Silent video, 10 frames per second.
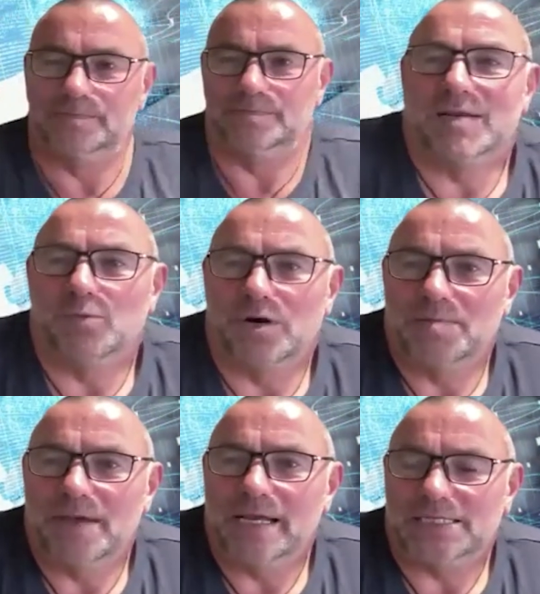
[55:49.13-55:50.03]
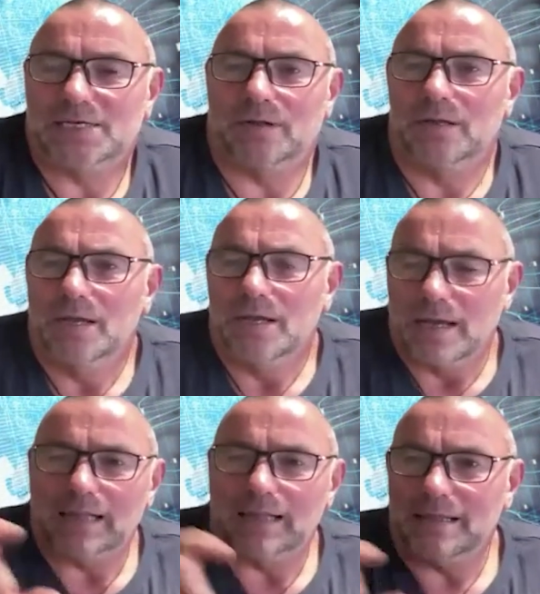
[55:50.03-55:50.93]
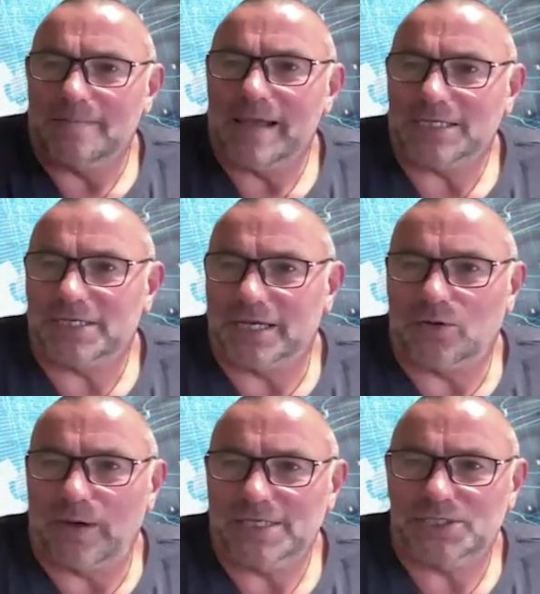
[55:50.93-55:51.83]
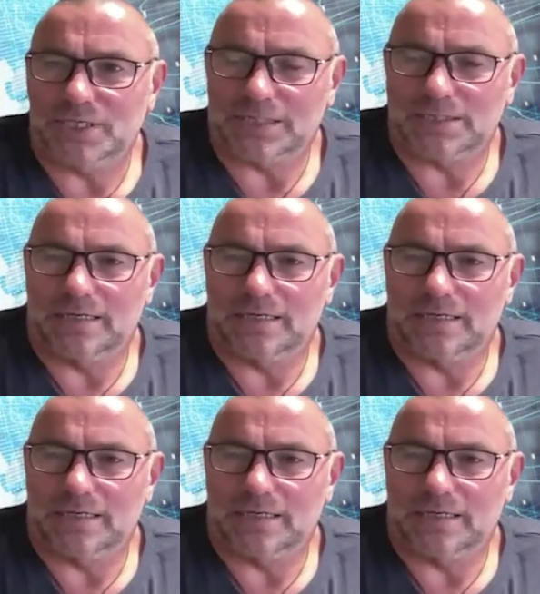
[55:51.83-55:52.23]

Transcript: And they said, what do you mean? I said, well, let me ask you a question.